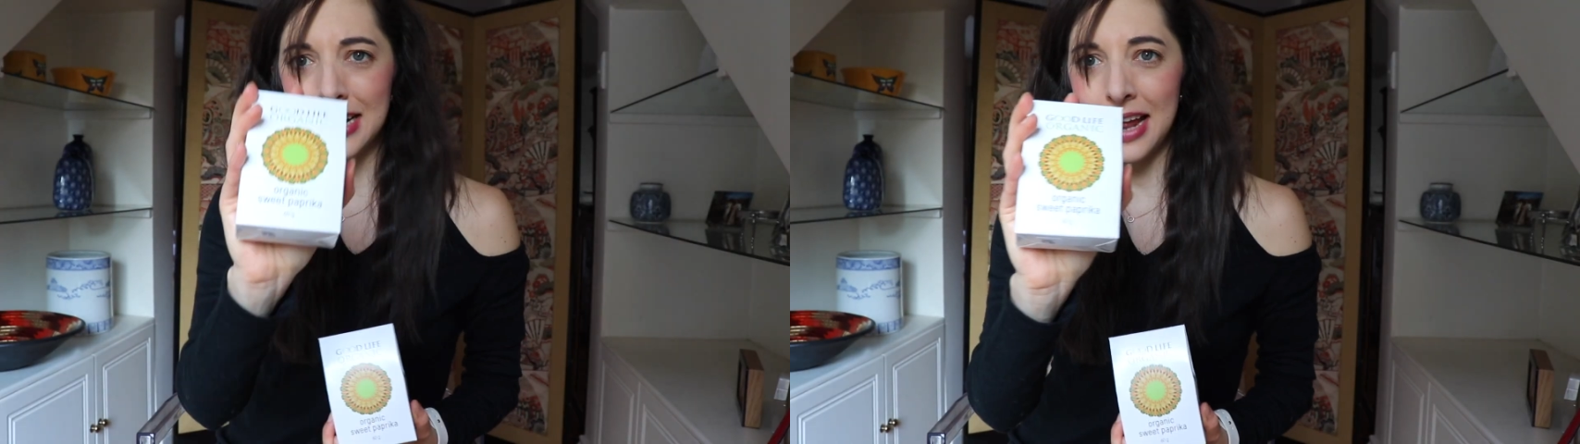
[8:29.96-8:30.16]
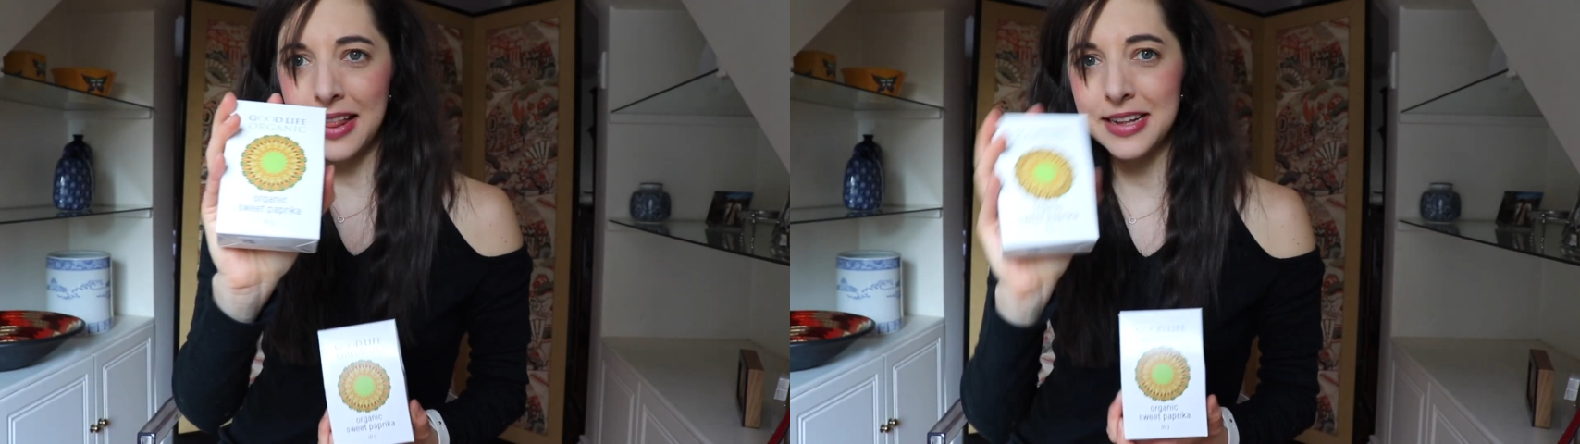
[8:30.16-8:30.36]

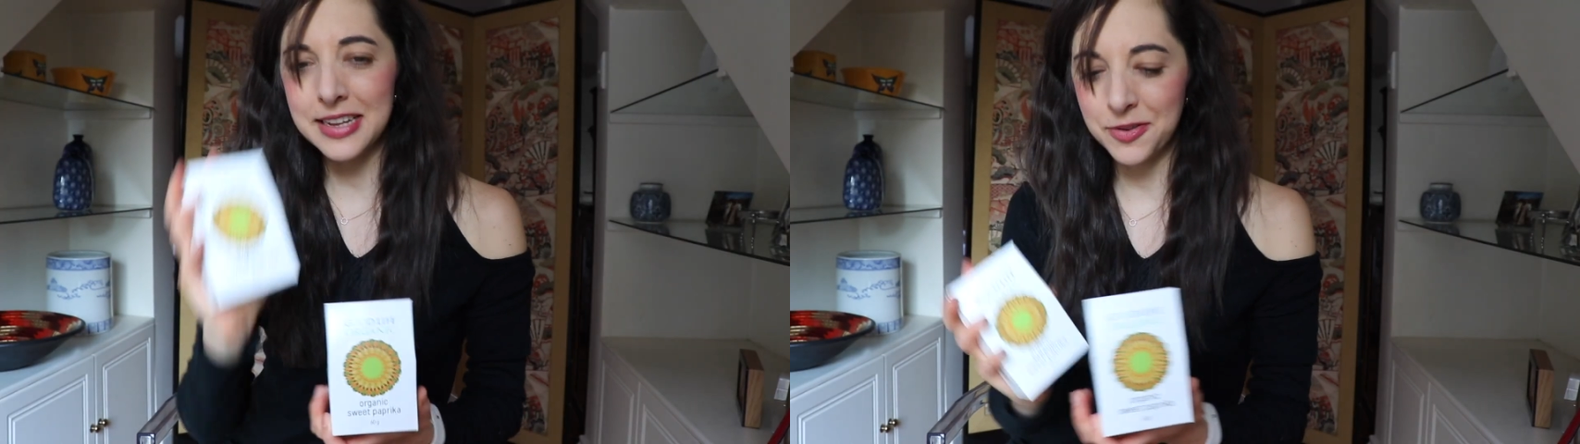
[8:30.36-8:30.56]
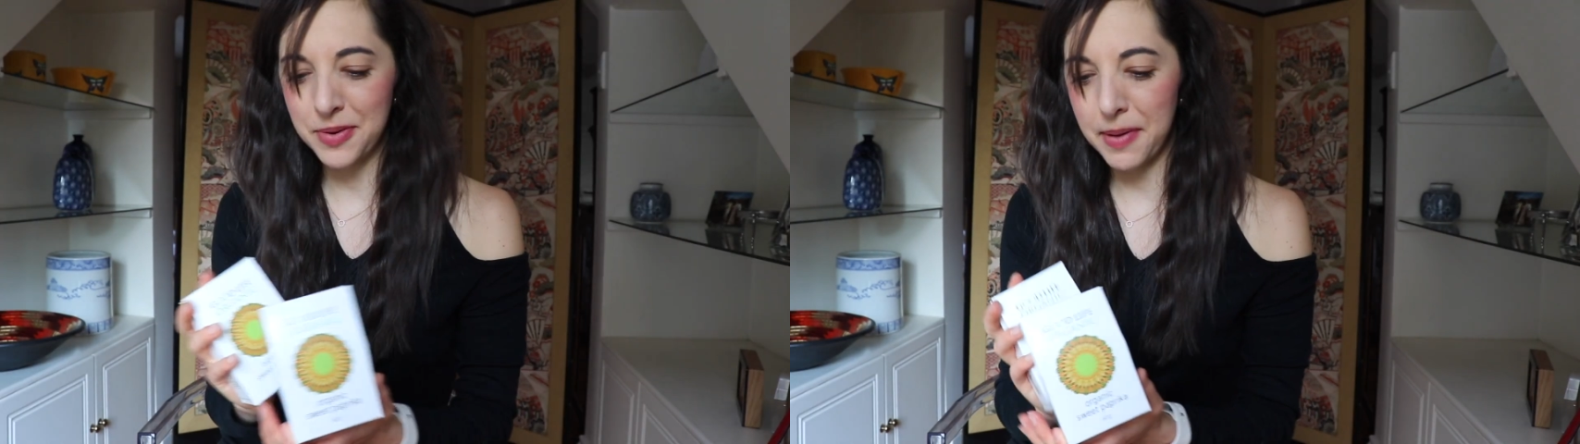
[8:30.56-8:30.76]

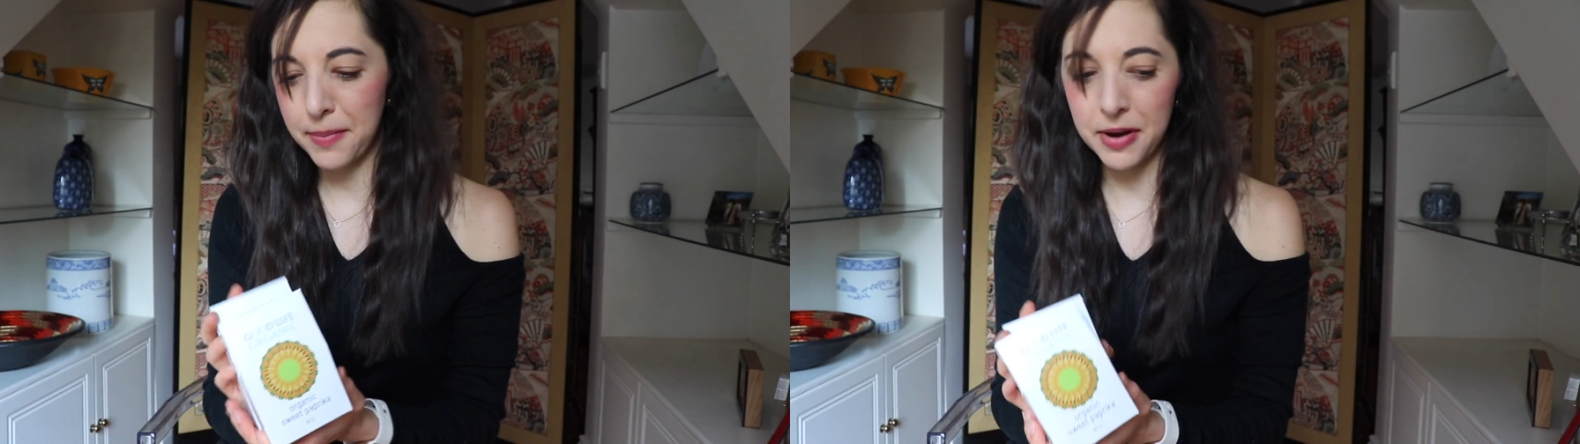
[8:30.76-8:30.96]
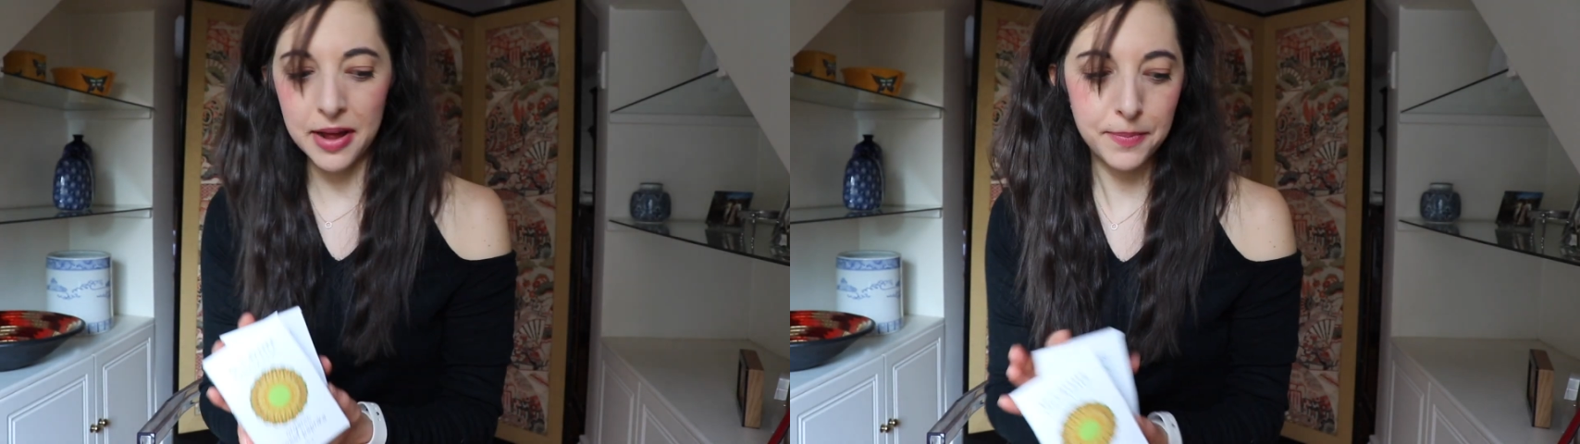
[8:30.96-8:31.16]
another sweet
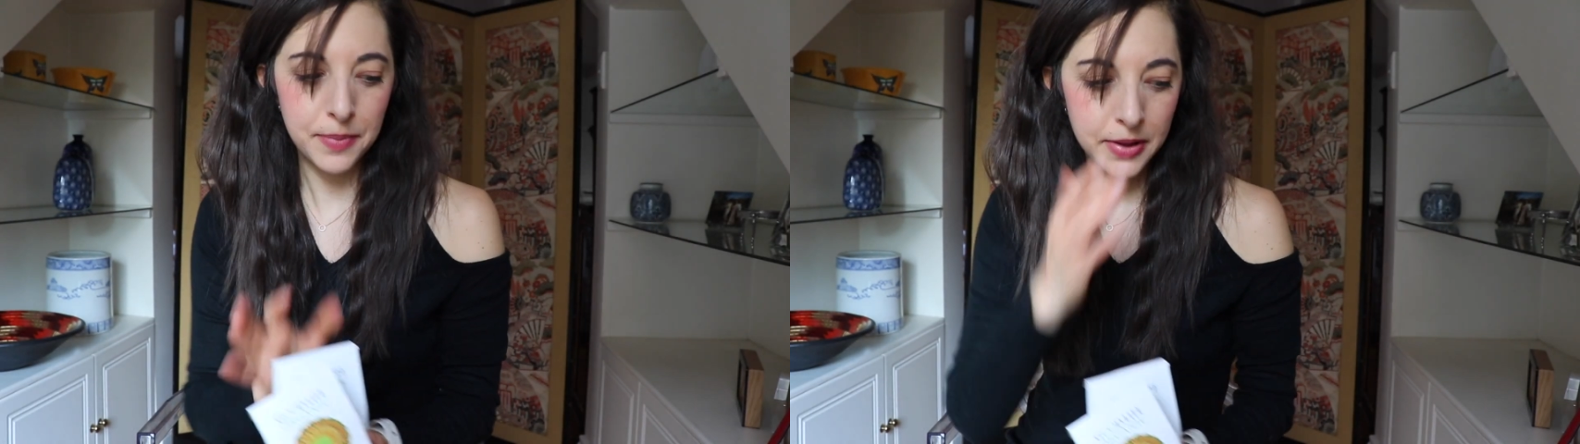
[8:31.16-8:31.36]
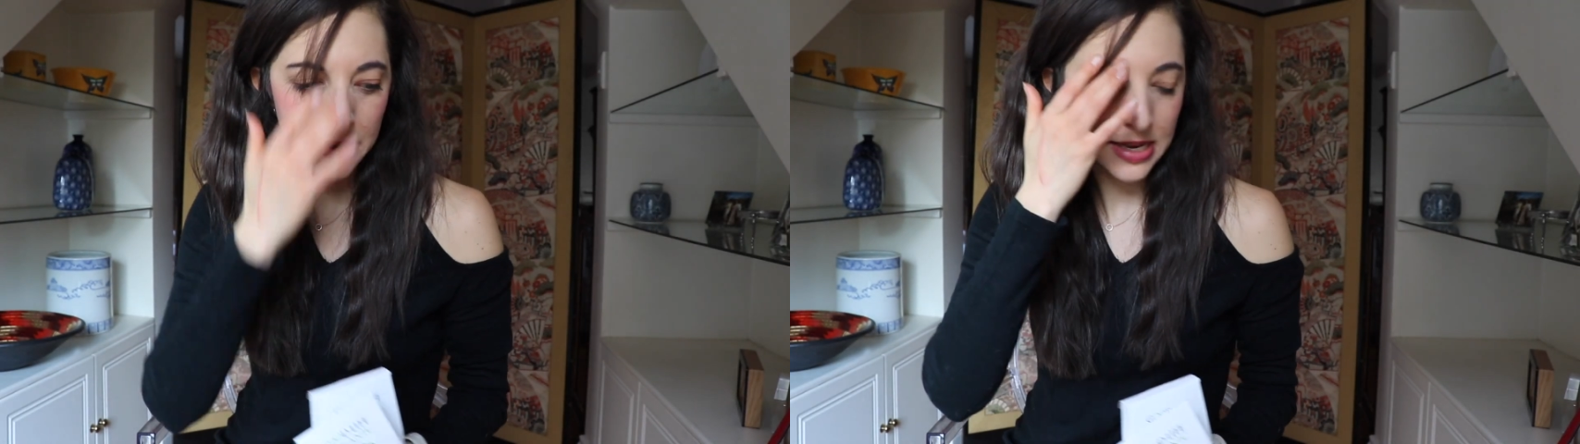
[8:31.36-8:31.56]
paprika
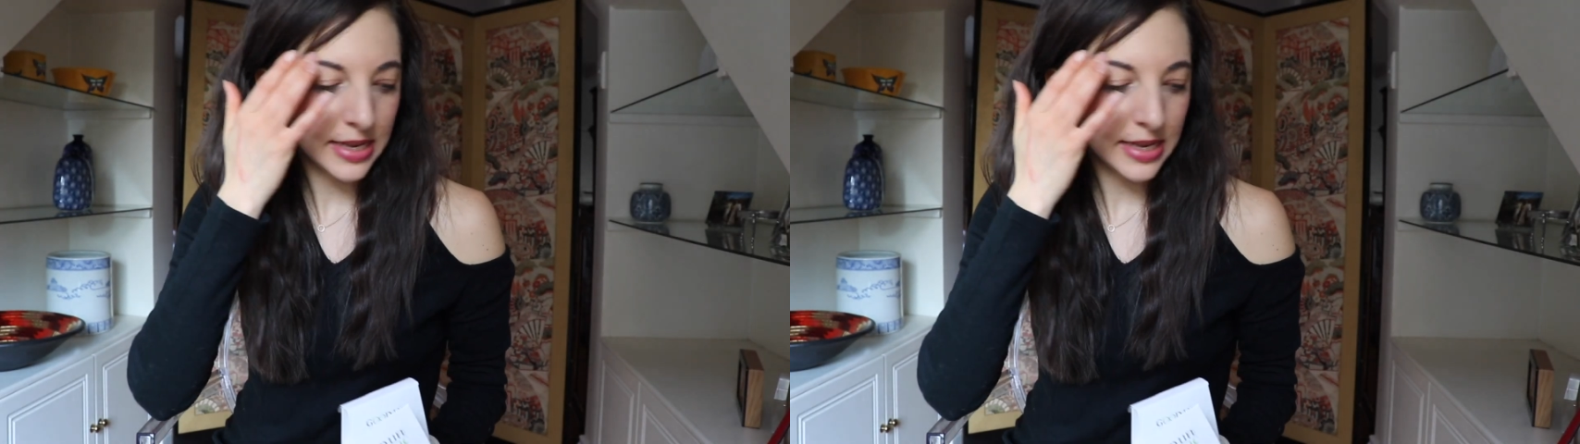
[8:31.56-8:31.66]
because